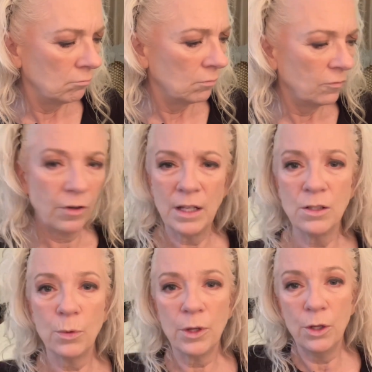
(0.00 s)

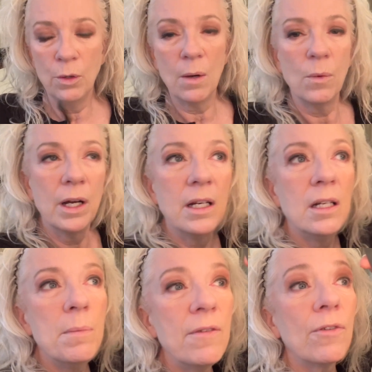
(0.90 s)
friends with who I wanted
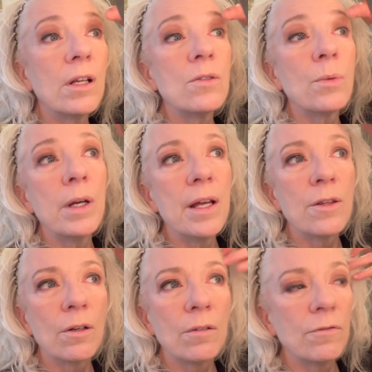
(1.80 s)
to be friends with
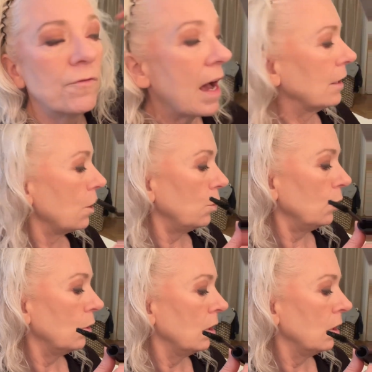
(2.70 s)
or follow